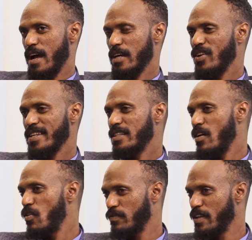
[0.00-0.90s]
actually not
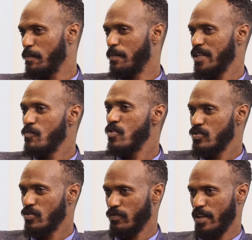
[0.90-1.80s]
all of them, but
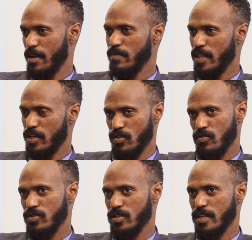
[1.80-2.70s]
most of them, they
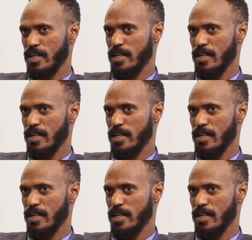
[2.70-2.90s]
use